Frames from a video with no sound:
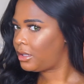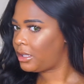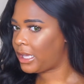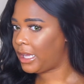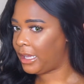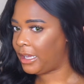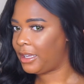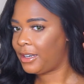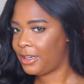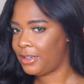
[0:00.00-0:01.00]
Like
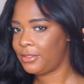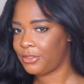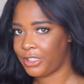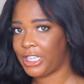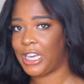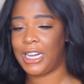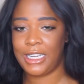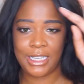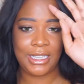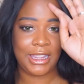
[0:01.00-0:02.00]

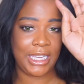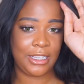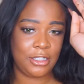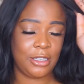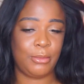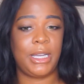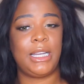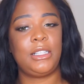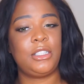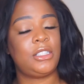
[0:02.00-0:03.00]
Rihanna, thank you so
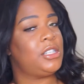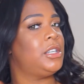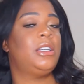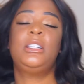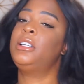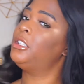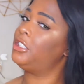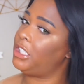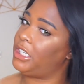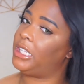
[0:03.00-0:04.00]
much.
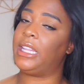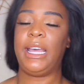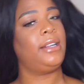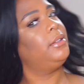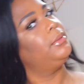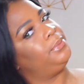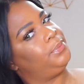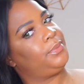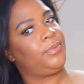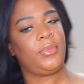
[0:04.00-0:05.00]
She did that.
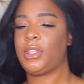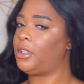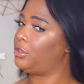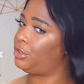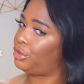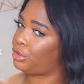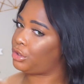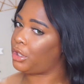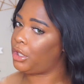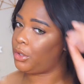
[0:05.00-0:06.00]

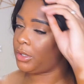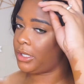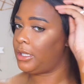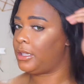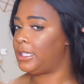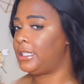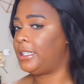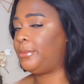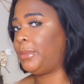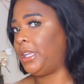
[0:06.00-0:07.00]
So this
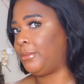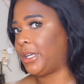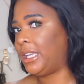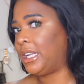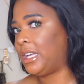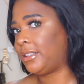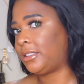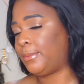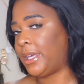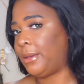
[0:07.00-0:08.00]
is Mean Money and
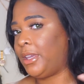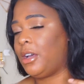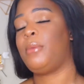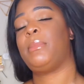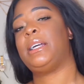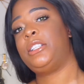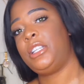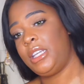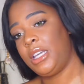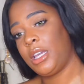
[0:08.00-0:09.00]
Hustle Baby on my
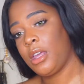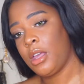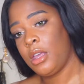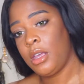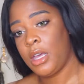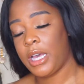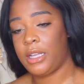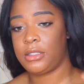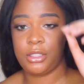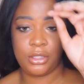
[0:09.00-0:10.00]
cheek. I
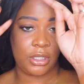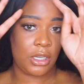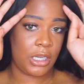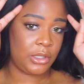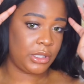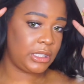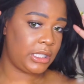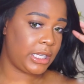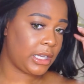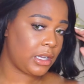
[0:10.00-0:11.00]
also used a contour
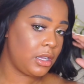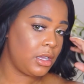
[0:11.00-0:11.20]
stick.